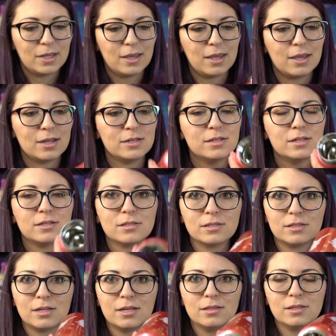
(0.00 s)
And it's
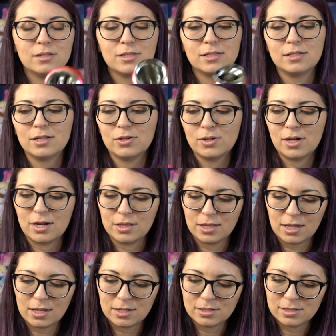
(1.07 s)
stainless steel on
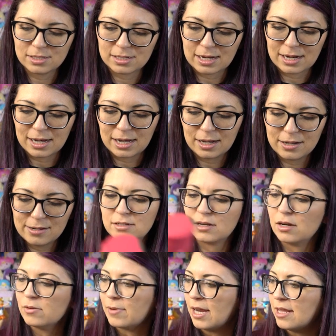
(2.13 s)
the inside.
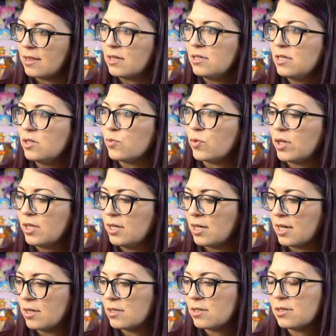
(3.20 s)
All right, this is really
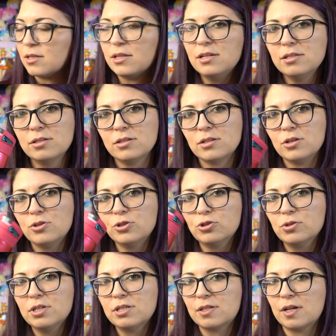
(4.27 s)
nice. These
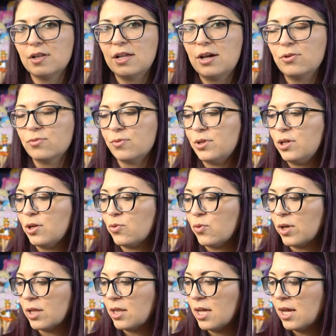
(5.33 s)
usually sell out really
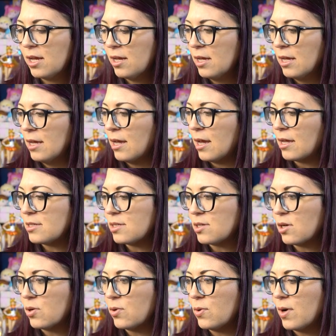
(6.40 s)
quickly
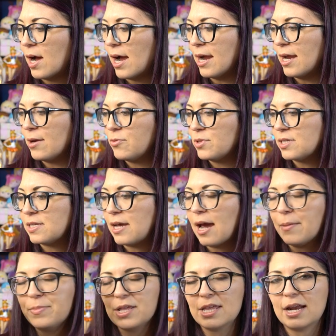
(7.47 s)
so I was
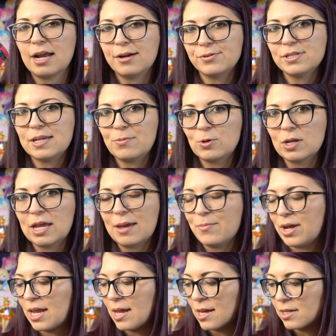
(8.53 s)
happy that I was able to get
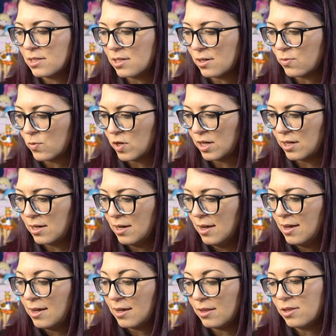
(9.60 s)
my hands on one.
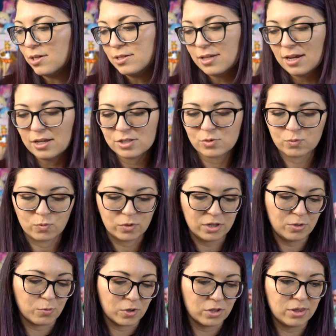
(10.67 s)
It looks like it's
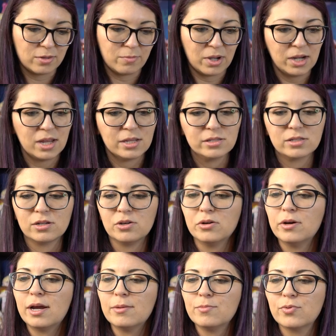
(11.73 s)
really worth the money,
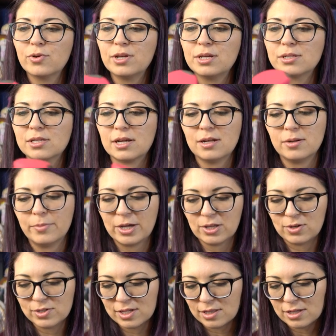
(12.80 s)
so I'm pretty excited about
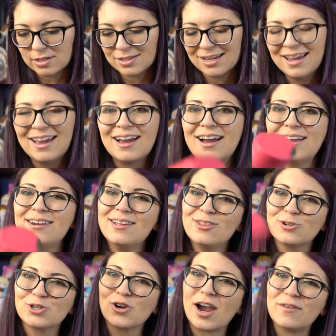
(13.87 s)
using this.
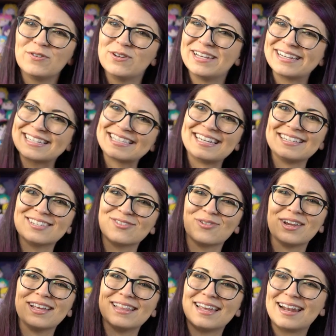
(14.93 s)
Another travel
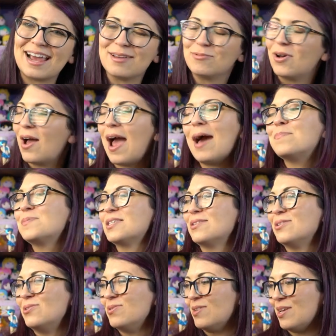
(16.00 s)
accessory that I will
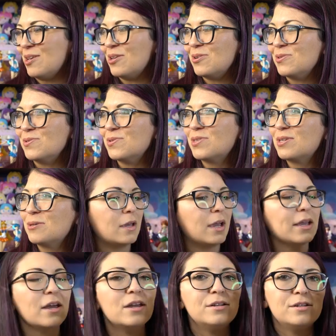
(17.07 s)
absolutely use.
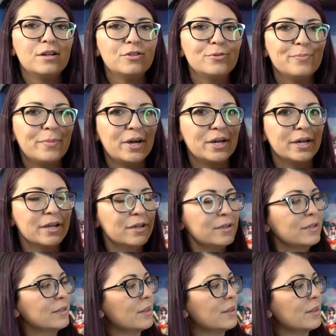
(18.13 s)
I got another mug.